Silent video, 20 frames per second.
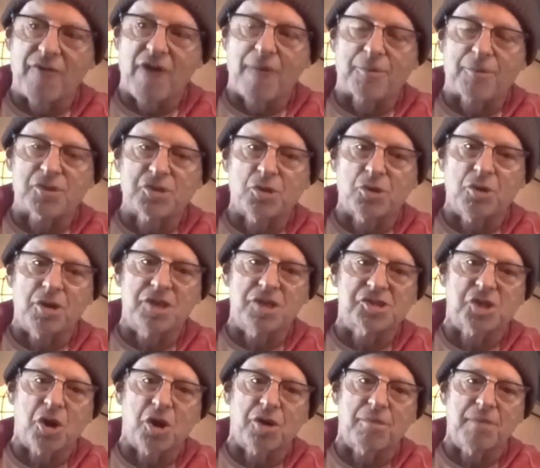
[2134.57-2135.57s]
we have
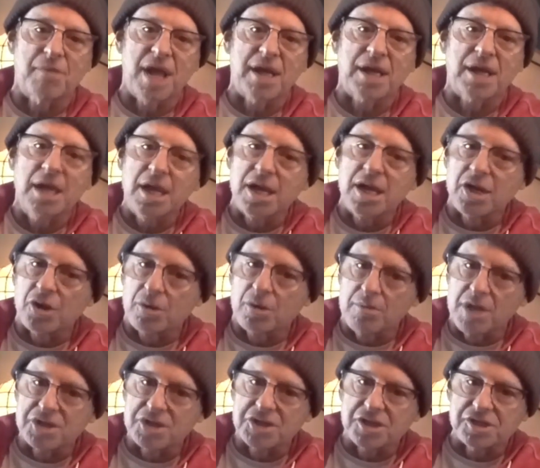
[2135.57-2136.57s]
opportunities there to make
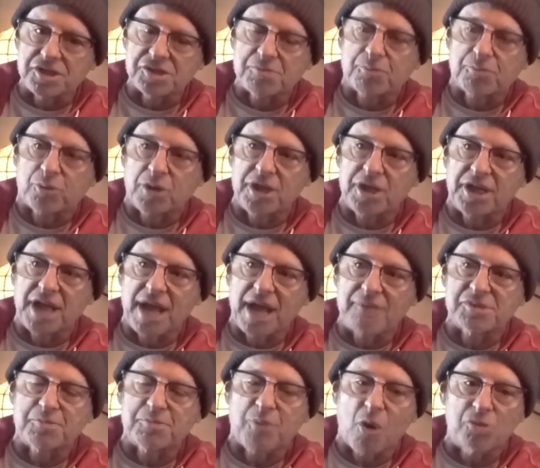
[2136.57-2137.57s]
intermissions, pre
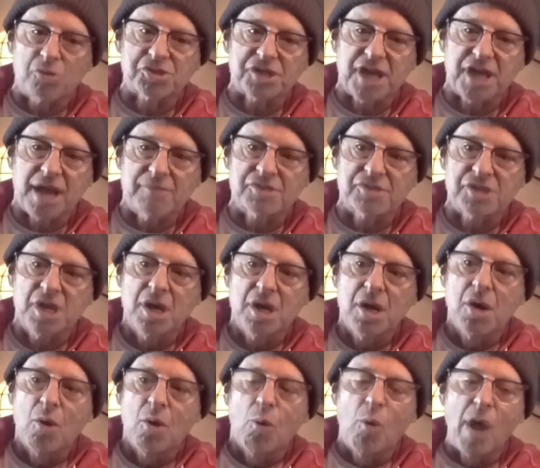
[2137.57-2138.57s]
games, post games
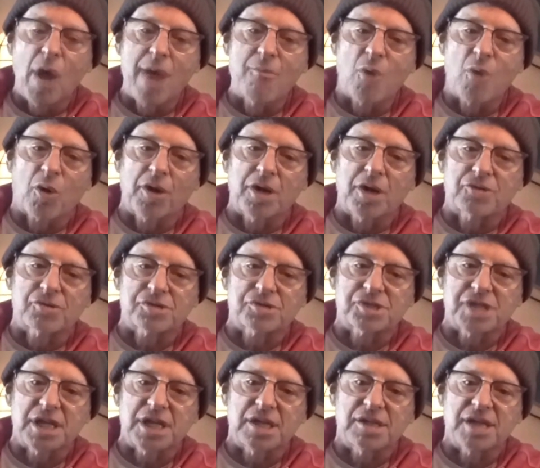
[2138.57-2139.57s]
way more
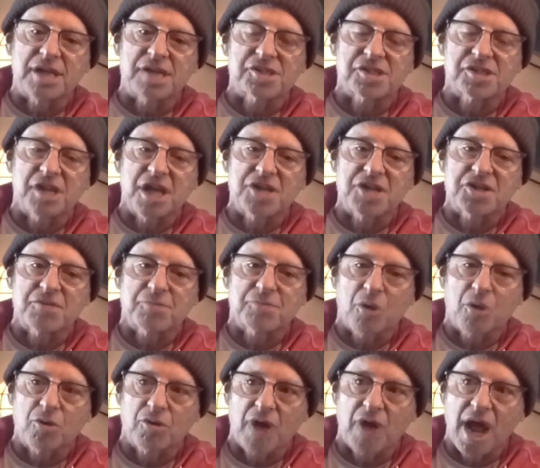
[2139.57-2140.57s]
interesting in destination
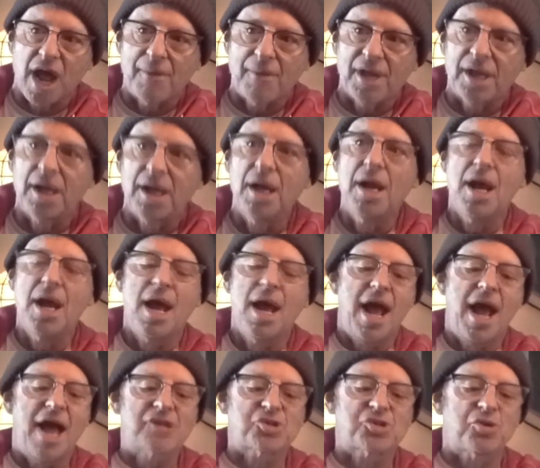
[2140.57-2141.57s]
programming.
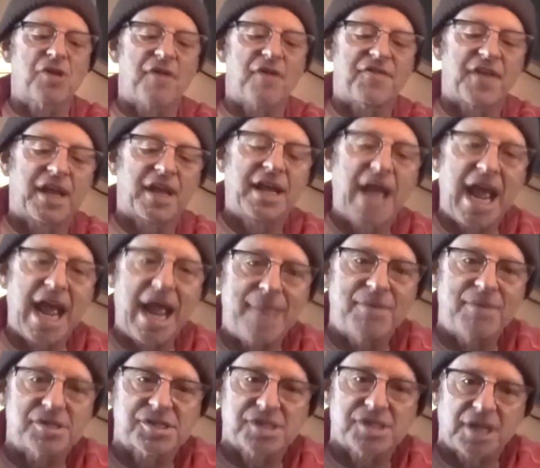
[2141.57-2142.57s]
And so that the
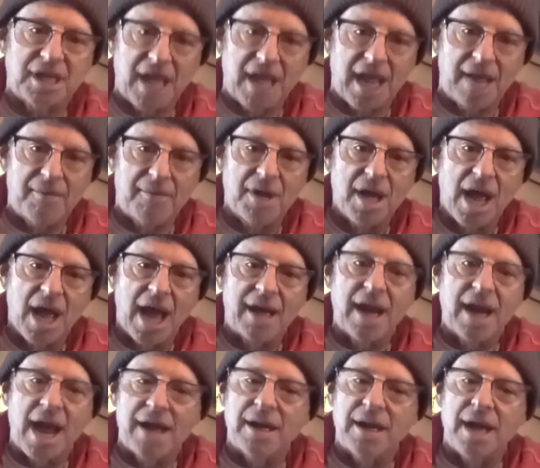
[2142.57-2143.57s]
game is the game.
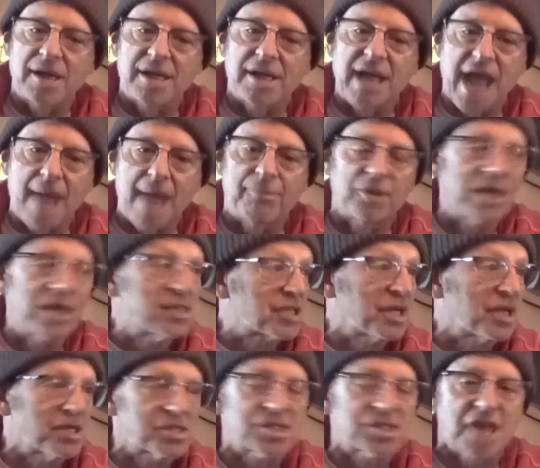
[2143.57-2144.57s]
And and and gambling
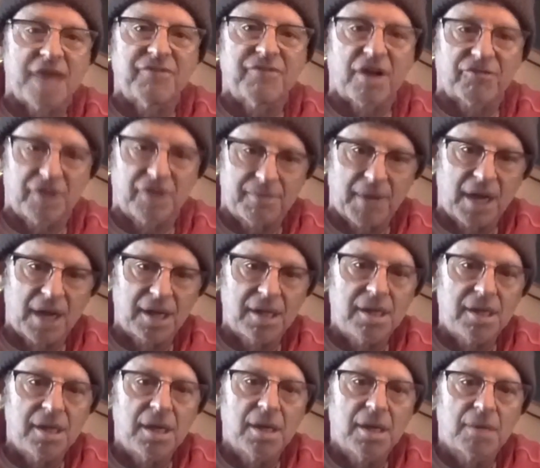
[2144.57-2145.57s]
is going to save
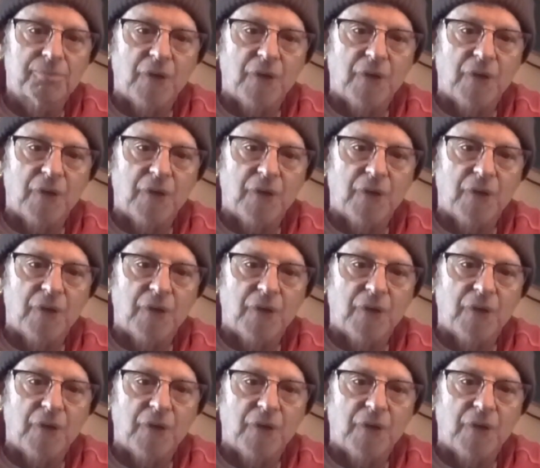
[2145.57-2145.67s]
everybody.